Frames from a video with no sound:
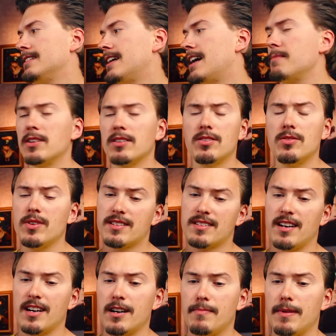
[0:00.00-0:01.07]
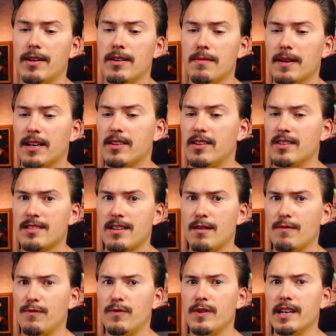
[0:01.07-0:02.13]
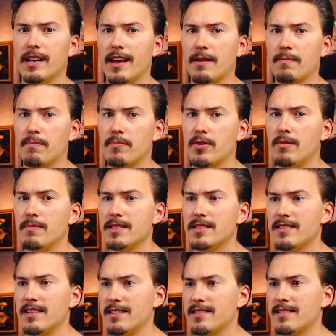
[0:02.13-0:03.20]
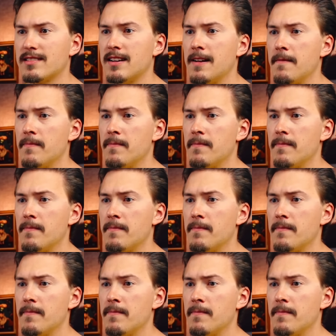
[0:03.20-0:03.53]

I'm not too excited about it because I feel like promises,